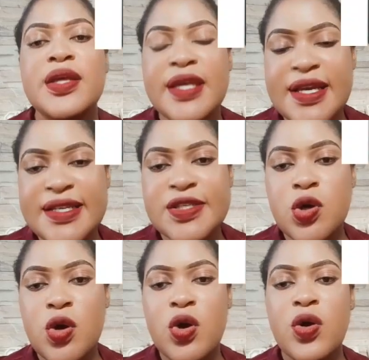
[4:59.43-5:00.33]
Yes,
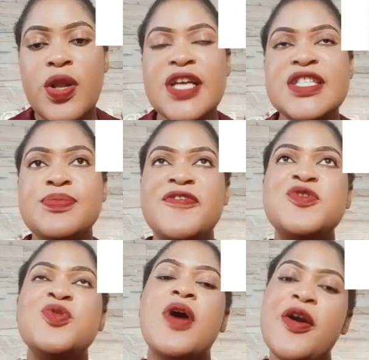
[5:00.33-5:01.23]
so let's move
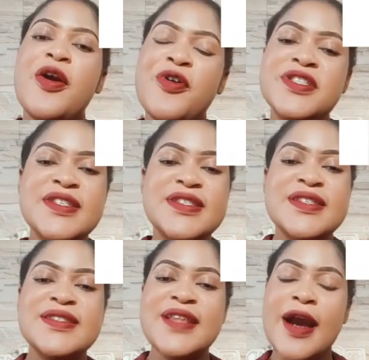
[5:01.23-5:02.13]
to carrot. This
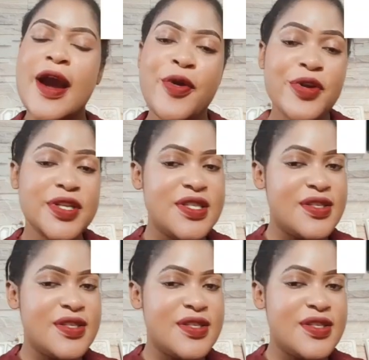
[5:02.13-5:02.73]
is the carrot.